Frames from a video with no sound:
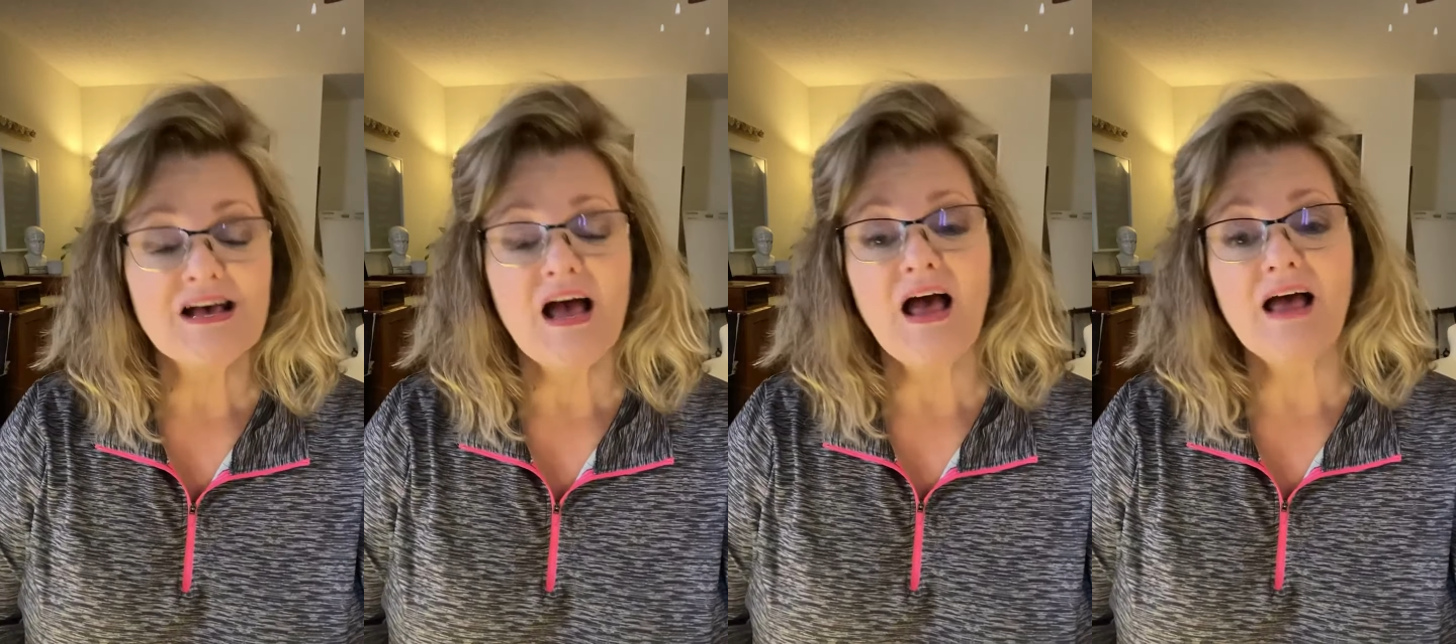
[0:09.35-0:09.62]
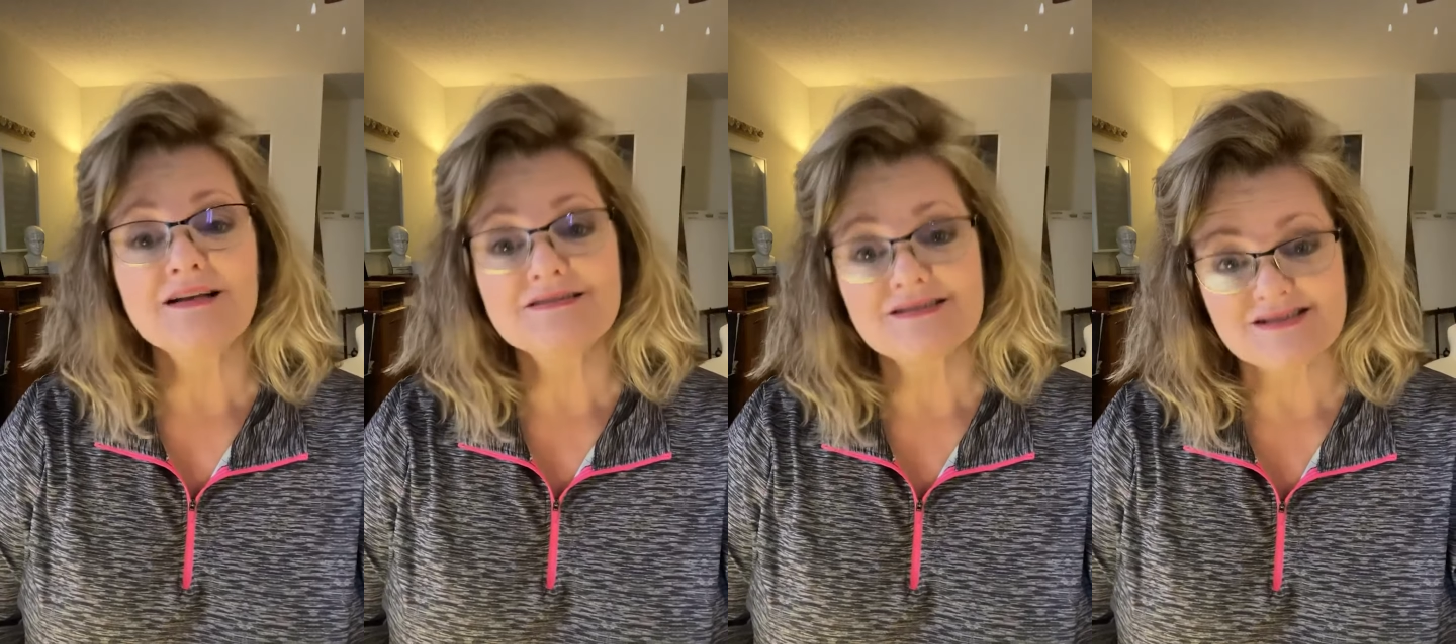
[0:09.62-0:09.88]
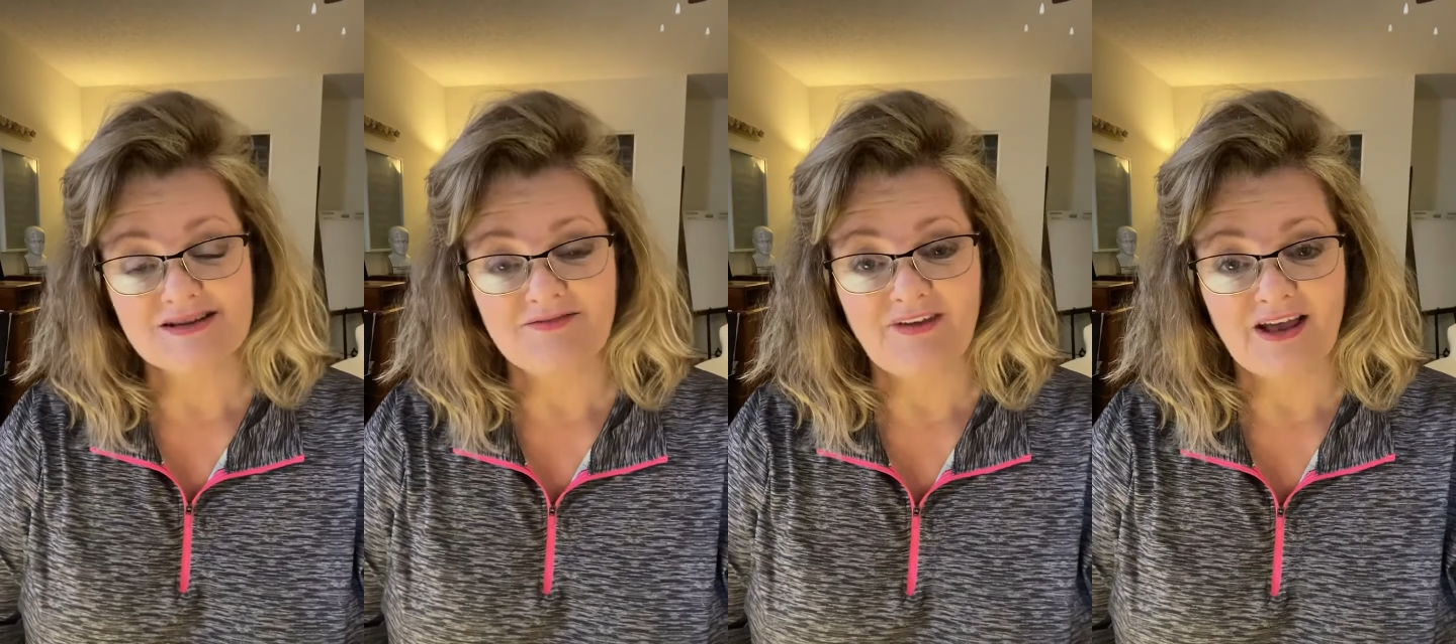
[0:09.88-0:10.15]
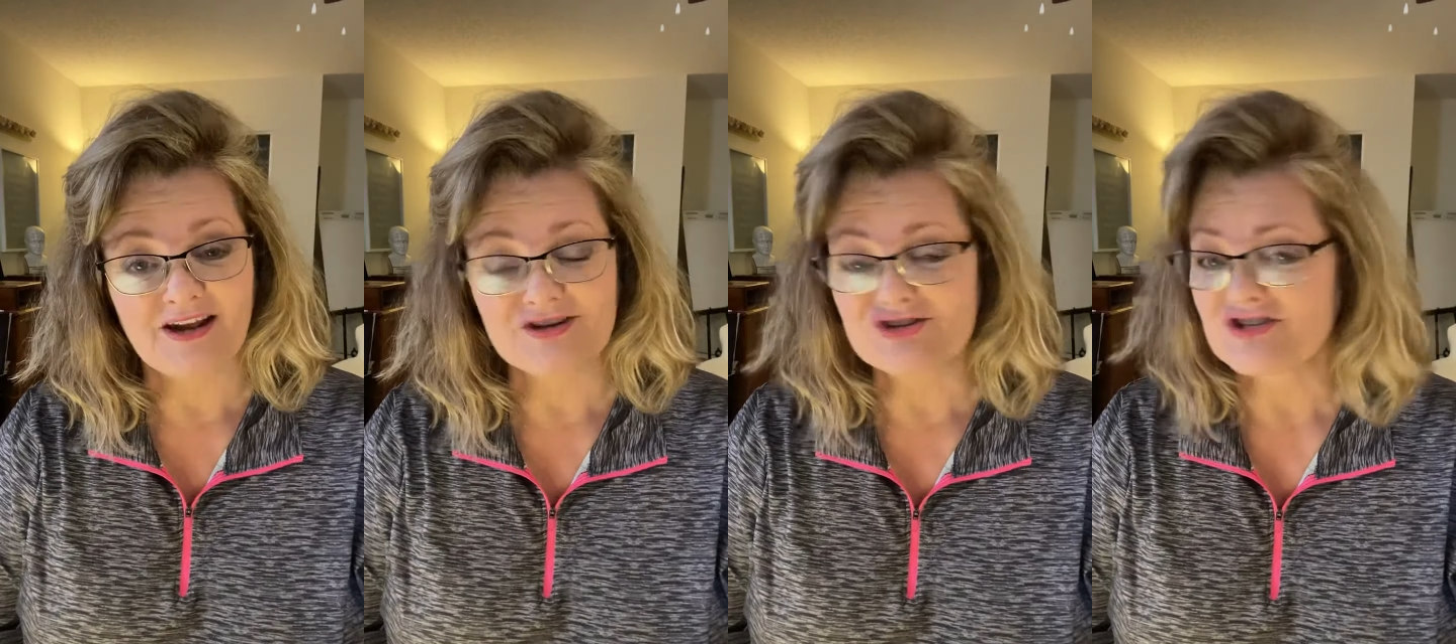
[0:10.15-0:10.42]
and
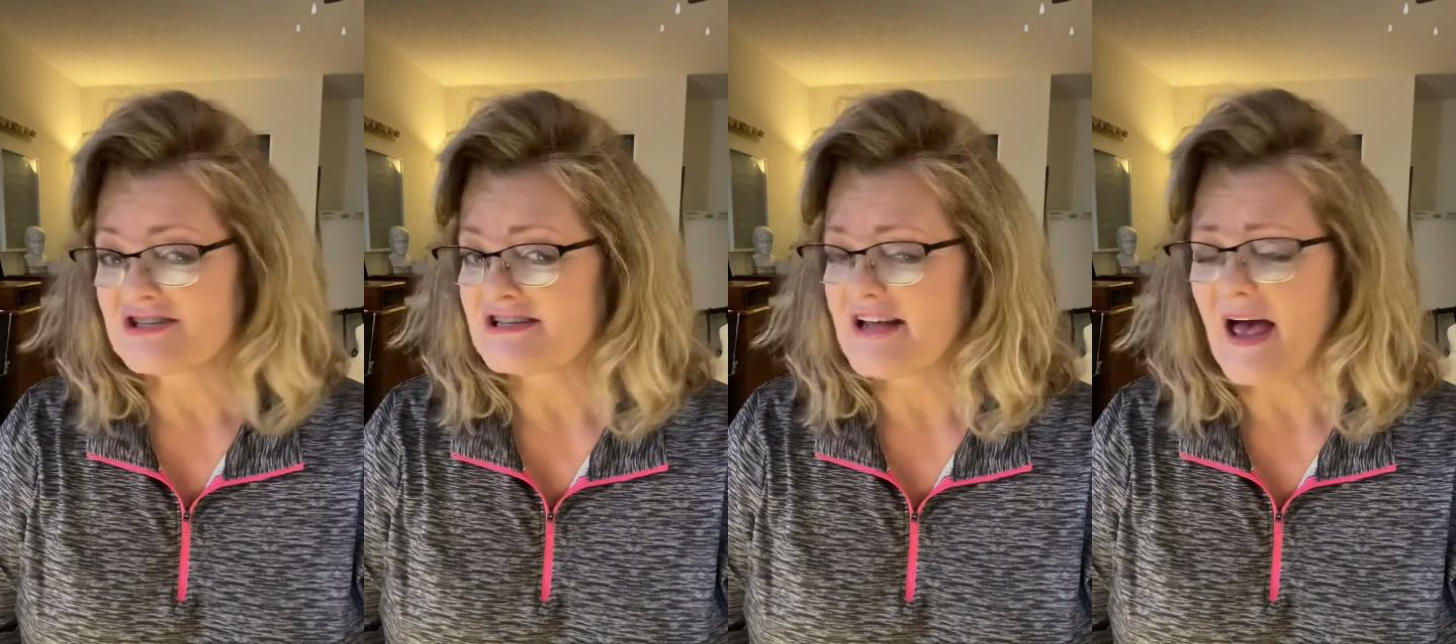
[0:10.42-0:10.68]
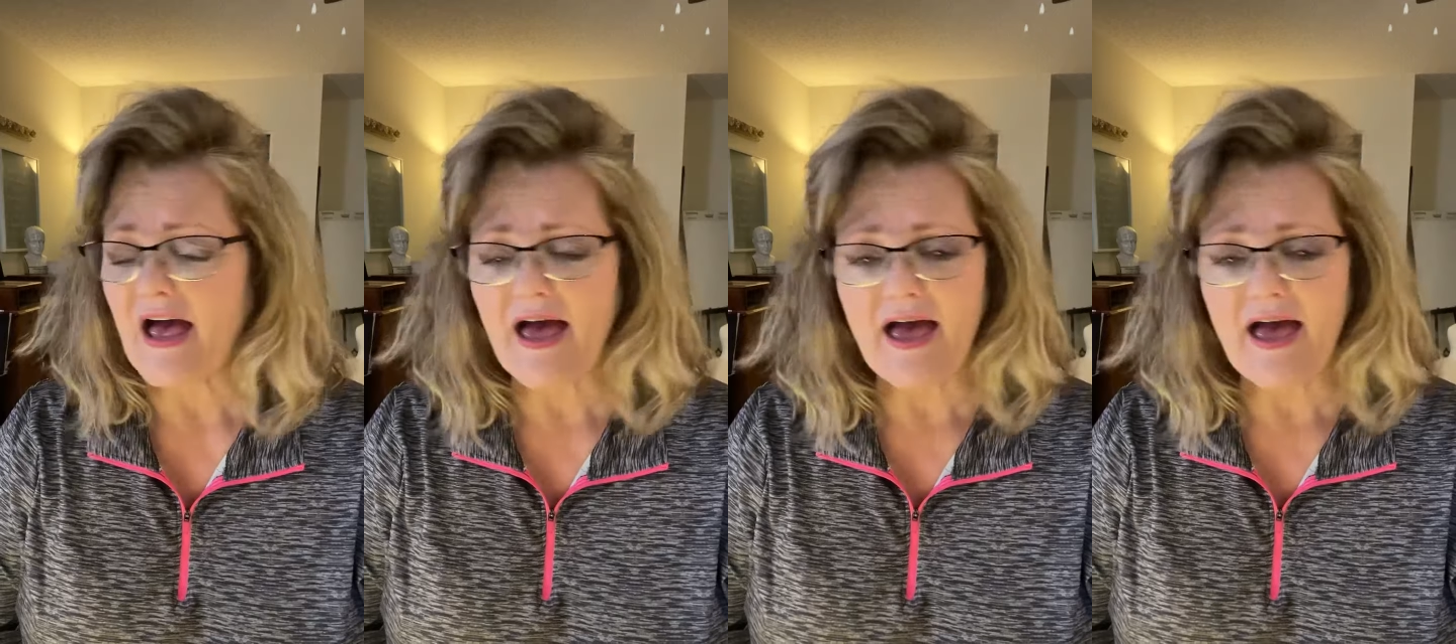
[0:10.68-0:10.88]
disadvantages to